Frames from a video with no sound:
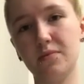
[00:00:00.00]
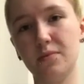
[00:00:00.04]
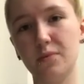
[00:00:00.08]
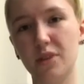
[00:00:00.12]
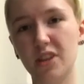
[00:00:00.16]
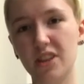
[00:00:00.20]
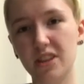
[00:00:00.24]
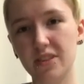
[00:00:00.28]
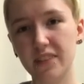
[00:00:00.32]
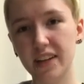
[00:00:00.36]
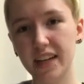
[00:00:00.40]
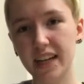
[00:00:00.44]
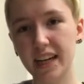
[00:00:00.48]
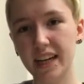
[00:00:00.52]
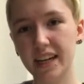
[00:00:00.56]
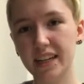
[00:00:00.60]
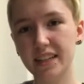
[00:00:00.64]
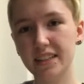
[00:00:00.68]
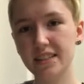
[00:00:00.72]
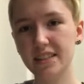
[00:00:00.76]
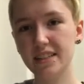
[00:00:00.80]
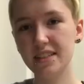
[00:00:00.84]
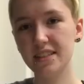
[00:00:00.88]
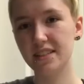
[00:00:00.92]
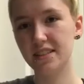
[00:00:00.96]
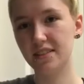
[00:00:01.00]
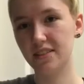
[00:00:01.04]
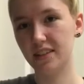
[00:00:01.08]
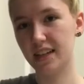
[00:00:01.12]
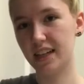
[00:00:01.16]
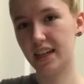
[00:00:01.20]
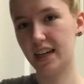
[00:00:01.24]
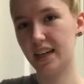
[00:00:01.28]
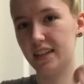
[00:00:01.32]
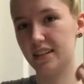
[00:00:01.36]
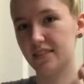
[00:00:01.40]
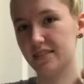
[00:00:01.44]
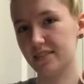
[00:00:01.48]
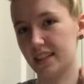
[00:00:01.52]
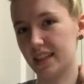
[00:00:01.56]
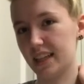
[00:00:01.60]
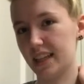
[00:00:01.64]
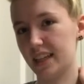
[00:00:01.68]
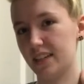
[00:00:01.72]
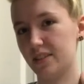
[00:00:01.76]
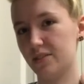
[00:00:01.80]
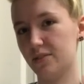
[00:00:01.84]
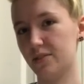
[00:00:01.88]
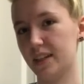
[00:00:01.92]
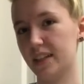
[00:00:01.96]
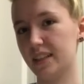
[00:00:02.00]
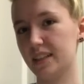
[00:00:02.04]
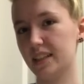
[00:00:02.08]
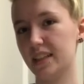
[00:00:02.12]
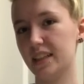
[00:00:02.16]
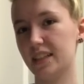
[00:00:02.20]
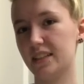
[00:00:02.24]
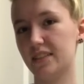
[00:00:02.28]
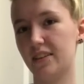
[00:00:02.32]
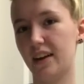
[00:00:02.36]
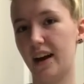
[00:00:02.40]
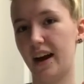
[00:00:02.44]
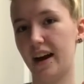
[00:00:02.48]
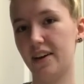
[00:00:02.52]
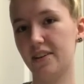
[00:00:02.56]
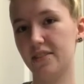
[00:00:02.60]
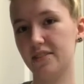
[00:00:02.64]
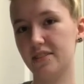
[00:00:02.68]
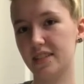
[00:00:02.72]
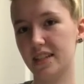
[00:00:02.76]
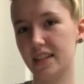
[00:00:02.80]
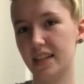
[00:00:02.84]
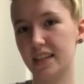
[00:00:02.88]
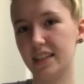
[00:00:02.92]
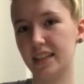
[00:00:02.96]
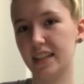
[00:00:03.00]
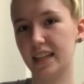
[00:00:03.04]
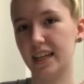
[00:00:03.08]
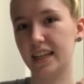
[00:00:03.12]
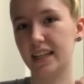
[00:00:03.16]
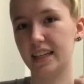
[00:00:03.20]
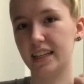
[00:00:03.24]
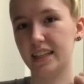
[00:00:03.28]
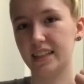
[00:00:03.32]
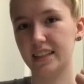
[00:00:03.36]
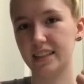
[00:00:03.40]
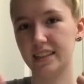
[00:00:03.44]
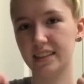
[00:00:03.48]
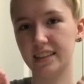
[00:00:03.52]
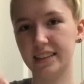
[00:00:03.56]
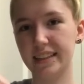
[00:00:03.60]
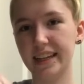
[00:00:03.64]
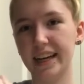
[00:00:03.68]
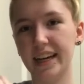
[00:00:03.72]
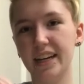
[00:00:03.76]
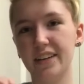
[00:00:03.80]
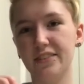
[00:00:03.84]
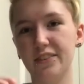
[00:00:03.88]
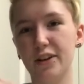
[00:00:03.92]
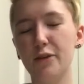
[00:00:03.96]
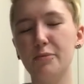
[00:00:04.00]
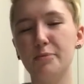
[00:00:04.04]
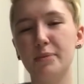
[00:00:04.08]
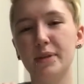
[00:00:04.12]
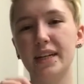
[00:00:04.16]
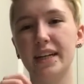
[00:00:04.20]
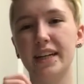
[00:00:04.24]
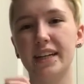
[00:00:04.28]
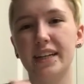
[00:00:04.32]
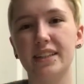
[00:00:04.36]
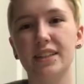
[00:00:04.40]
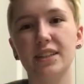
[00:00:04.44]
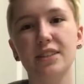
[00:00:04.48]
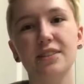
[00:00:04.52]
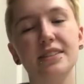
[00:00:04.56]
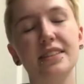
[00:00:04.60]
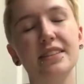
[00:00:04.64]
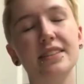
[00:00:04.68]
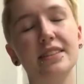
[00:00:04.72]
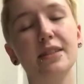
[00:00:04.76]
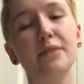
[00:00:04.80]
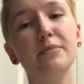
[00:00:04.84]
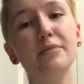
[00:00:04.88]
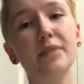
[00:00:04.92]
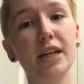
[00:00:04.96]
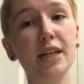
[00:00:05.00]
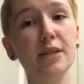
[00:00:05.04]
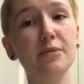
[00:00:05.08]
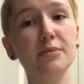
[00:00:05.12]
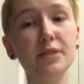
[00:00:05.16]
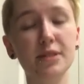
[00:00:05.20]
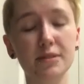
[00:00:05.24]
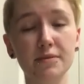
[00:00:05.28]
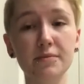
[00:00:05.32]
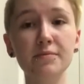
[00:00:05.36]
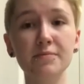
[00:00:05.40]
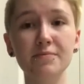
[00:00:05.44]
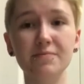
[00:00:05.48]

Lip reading: with my hand, so I kind of like wiggle it around and like kind of open it and close it sometimes.